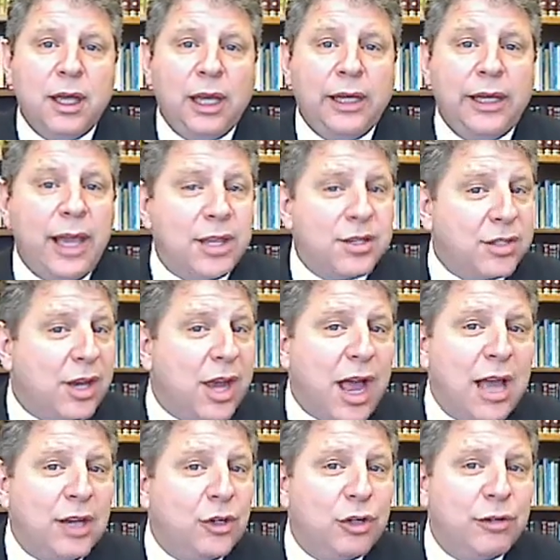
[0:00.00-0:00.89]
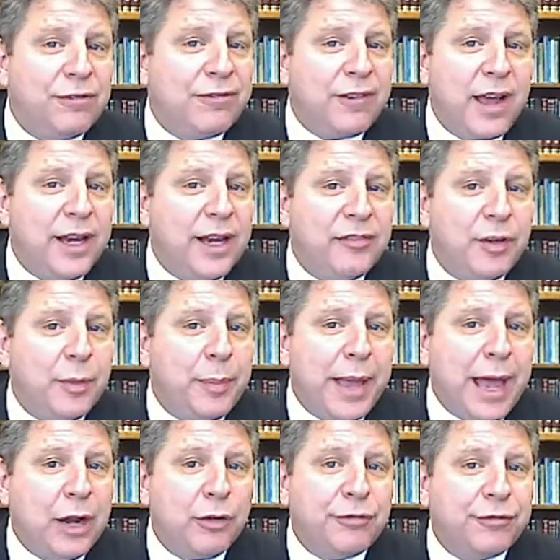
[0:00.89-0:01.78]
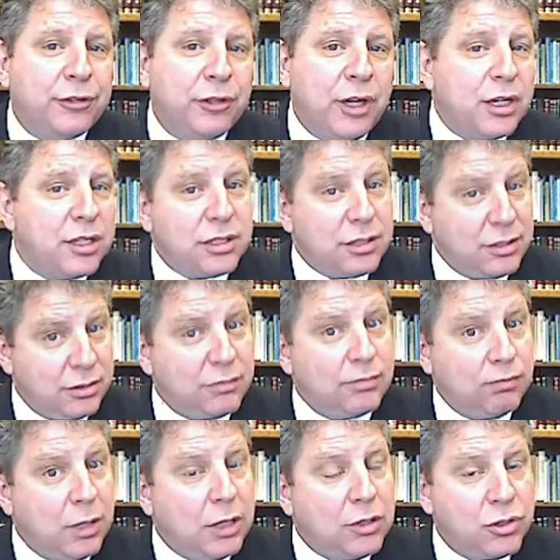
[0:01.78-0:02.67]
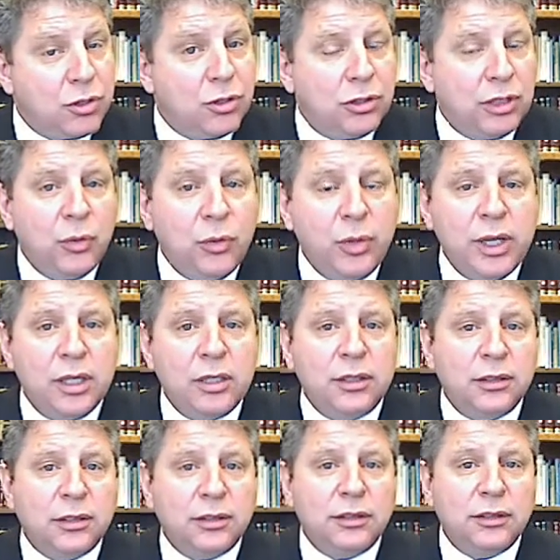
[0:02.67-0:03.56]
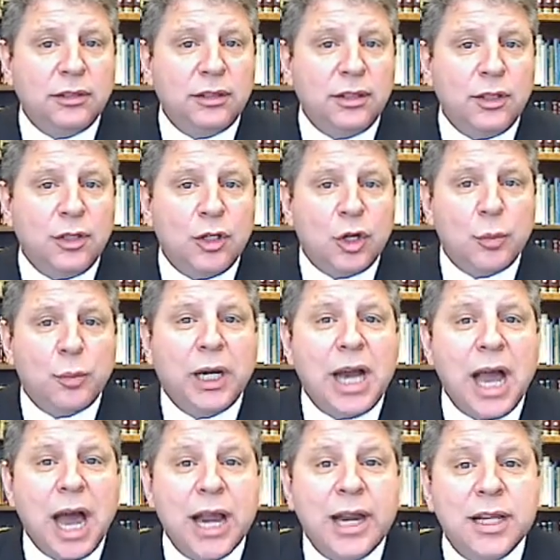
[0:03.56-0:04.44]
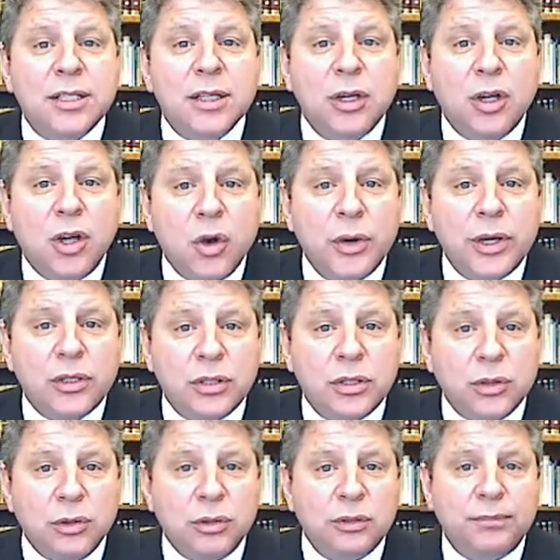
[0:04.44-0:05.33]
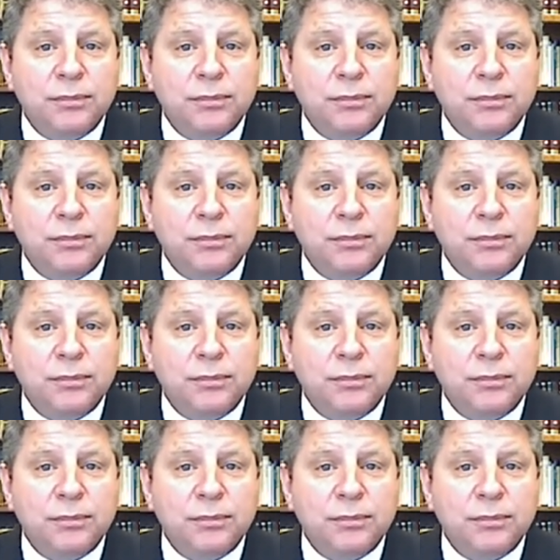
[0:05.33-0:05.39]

Yes, God could fight every battle for us and certainly win, but God isn't going to.